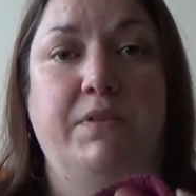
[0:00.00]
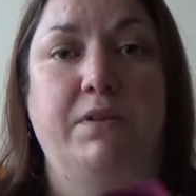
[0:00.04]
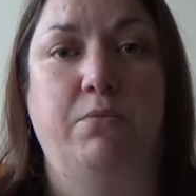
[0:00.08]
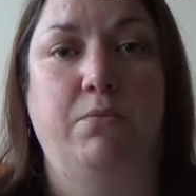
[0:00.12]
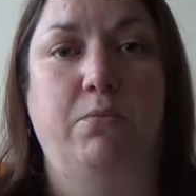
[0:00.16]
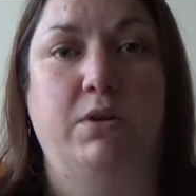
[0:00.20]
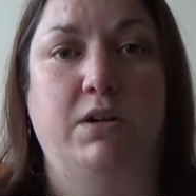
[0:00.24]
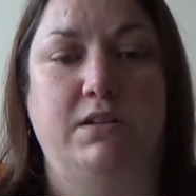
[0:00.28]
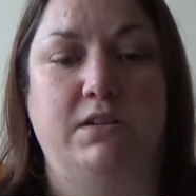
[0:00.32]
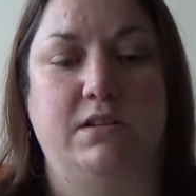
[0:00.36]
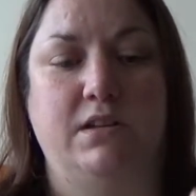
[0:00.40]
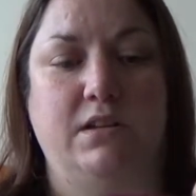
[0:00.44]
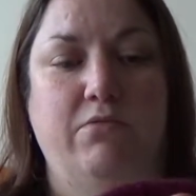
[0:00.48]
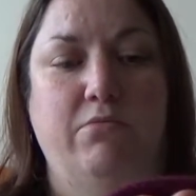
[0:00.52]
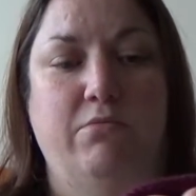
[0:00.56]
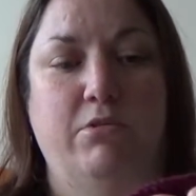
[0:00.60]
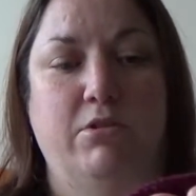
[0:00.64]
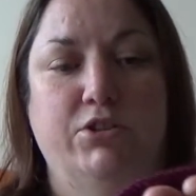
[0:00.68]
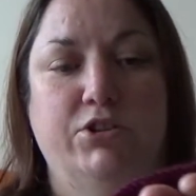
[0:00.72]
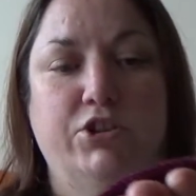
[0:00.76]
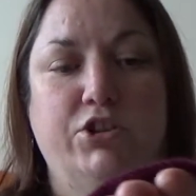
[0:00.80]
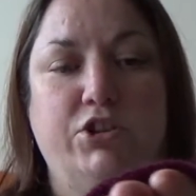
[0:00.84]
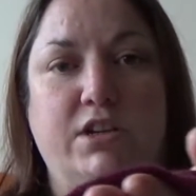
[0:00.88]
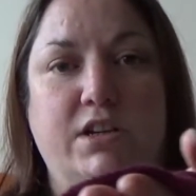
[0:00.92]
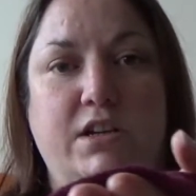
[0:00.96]
Once you've
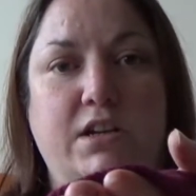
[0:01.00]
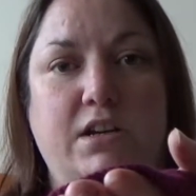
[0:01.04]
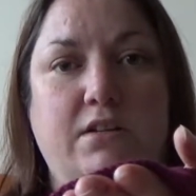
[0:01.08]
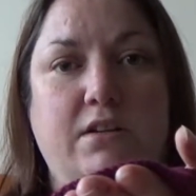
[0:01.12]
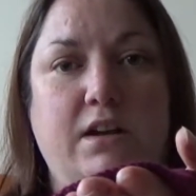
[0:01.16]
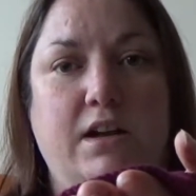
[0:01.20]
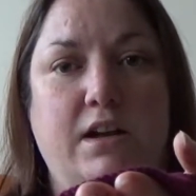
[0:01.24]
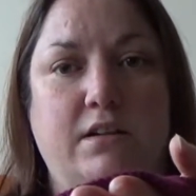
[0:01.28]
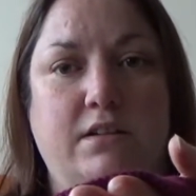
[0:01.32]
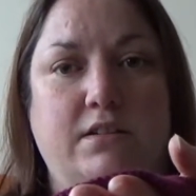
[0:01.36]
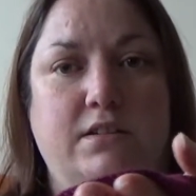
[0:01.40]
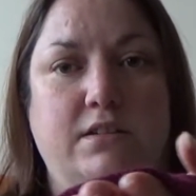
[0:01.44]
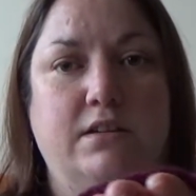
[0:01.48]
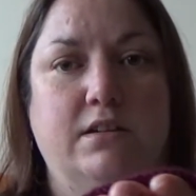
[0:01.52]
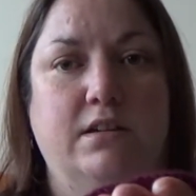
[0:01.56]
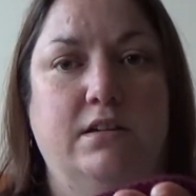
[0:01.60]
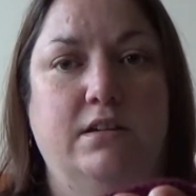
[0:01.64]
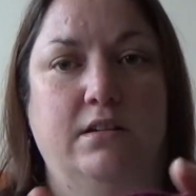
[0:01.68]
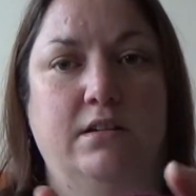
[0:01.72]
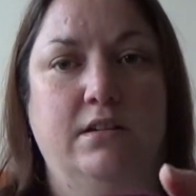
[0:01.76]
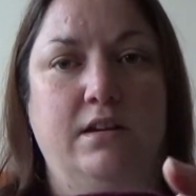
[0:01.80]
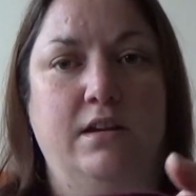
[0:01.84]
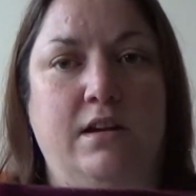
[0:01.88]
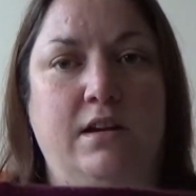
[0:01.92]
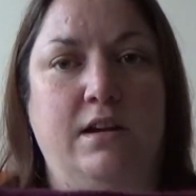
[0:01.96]
washed it, you cut
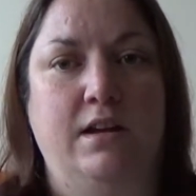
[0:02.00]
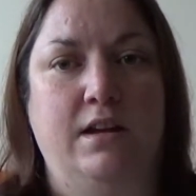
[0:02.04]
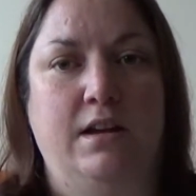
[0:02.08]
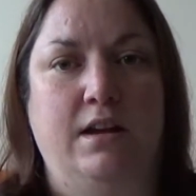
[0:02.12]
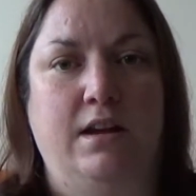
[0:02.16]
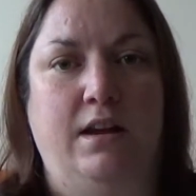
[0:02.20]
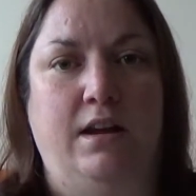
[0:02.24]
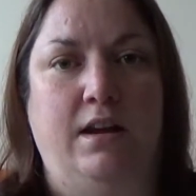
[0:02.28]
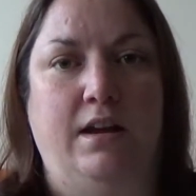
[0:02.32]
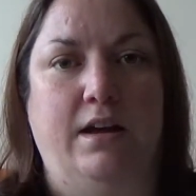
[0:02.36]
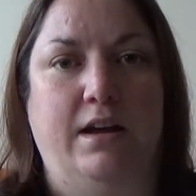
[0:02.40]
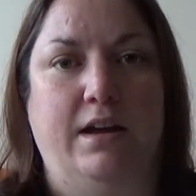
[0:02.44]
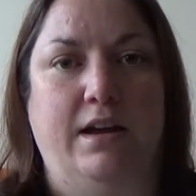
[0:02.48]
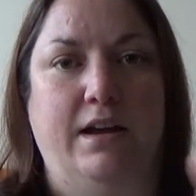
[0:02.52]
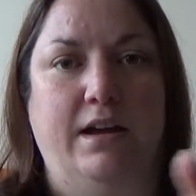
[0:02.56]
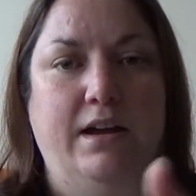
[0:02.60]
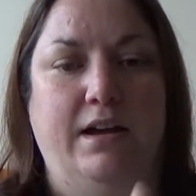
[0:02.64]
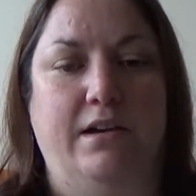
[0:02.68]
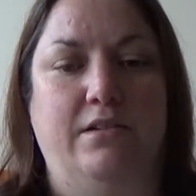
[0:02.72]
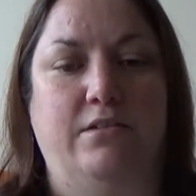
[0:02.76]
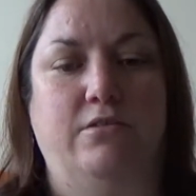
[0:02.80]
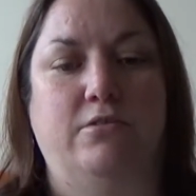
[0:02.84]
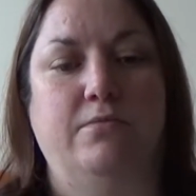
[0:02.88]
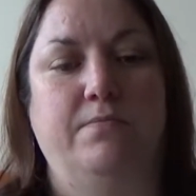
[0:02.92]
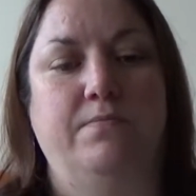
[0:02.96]
it, lay it
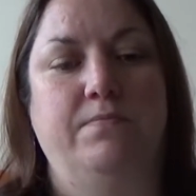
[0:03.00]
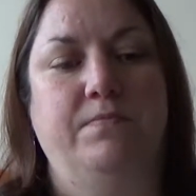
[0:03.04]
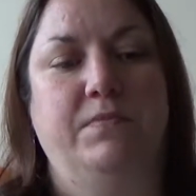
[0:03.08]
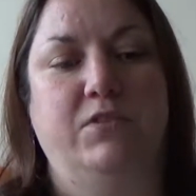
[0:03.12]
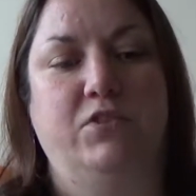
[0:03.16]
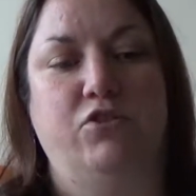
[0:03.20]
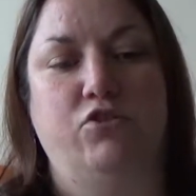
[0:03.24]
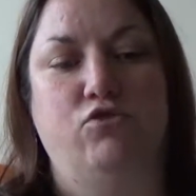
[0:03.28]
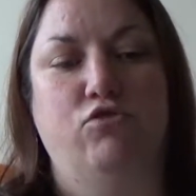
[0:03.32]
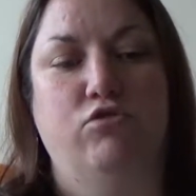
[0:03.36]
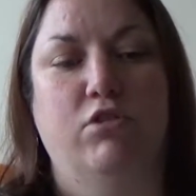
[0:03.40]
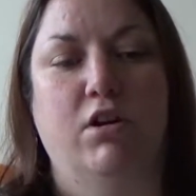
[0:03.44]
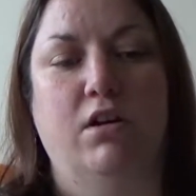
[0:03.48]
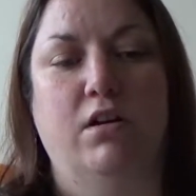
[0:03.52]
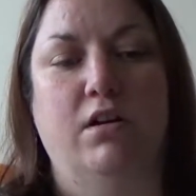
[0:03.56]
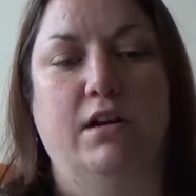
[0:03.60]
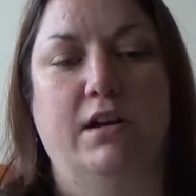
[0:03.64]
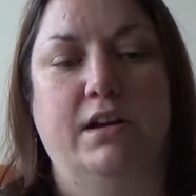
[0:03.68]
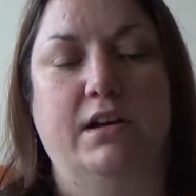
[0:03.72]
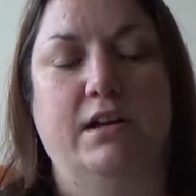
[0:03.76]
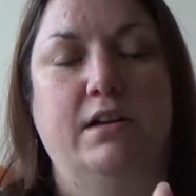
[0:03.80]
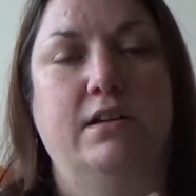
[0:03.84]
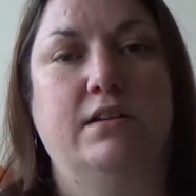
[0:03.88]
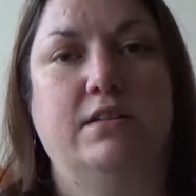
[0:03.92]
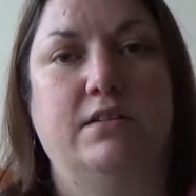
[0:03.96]
out to
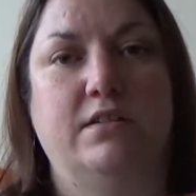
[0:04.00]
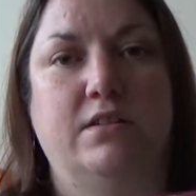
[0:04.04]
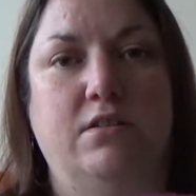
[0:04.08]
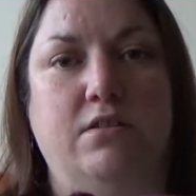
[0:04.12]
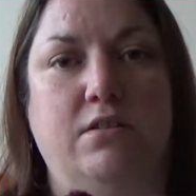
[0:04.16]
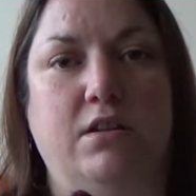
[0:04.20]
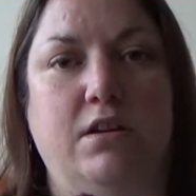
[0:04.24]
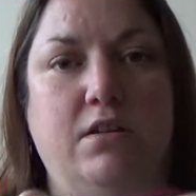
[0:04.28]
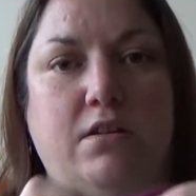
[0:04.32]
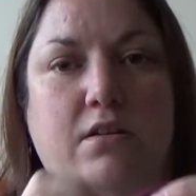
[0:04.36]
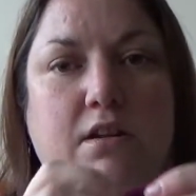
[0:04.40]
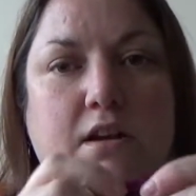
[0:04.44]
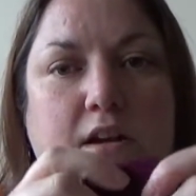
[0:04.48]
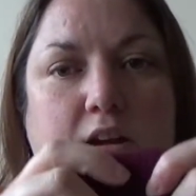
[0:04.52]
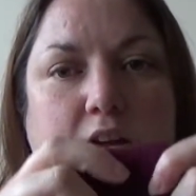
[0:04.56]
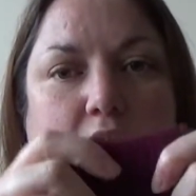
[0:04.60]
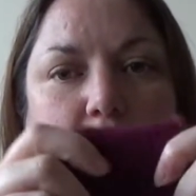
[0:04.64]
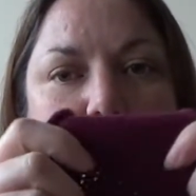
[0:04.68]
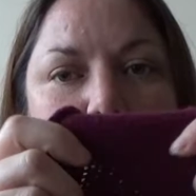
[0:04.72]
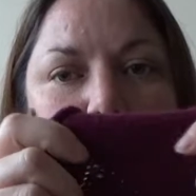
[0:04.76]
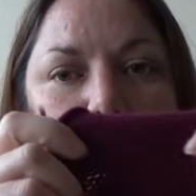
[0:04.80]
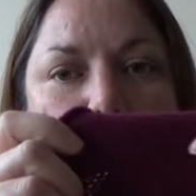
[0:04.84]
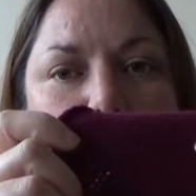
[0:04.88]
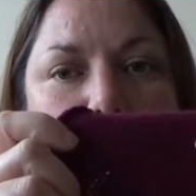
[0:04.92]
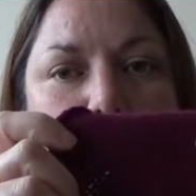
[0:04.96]
dry so that you can
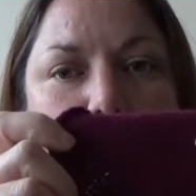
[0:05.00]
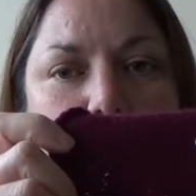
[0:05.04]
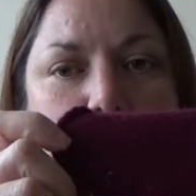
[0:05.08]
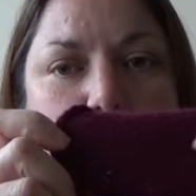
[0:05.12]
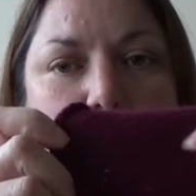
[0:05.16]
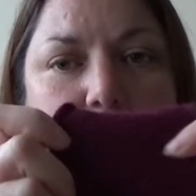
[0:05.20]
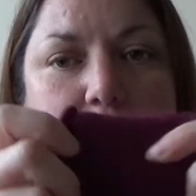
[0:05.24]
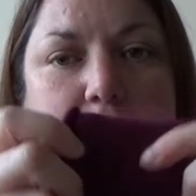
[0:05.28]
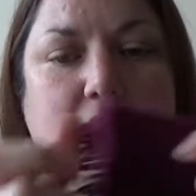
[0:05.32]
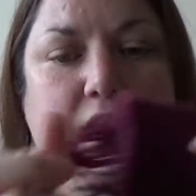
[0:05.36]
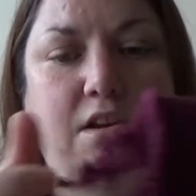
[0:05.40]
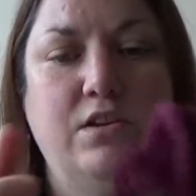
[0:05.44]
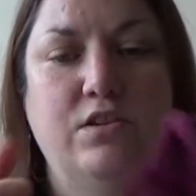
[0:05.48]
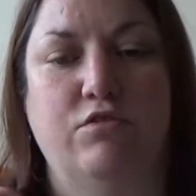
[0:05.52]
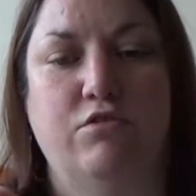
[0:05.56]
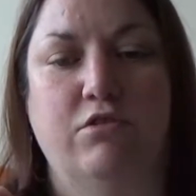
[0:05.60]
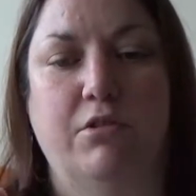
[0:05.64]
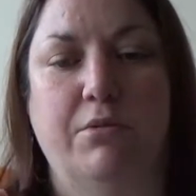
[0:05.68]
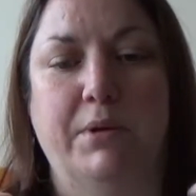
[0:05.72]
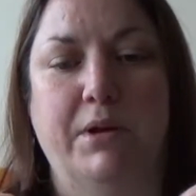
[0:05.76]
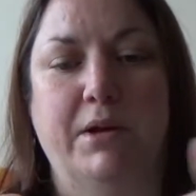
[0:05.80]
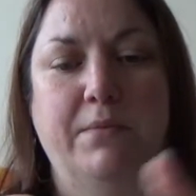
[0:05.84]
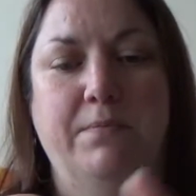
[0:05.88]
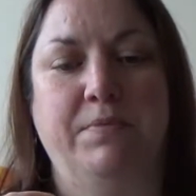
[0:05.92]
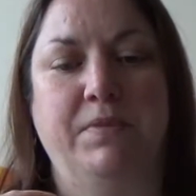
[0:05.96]
get your gauge
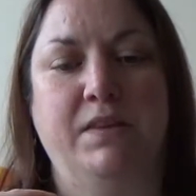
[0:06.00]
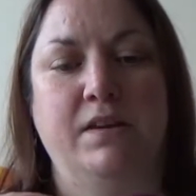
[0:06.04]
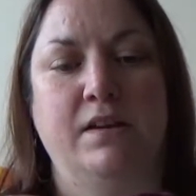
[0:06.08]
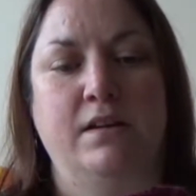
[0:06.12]
from it.